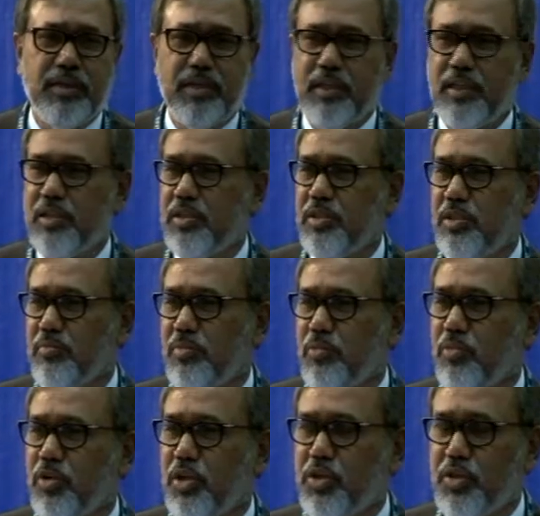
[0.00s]
health,
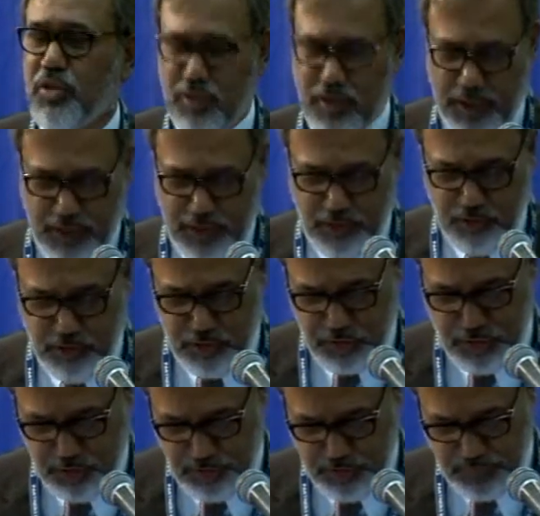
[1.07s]
population, and
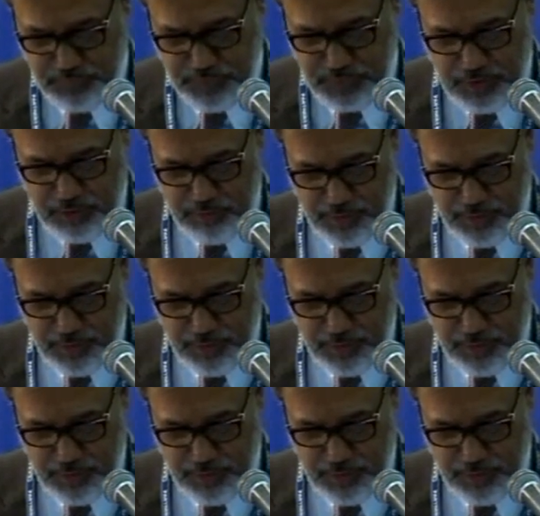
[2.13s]
nutrition in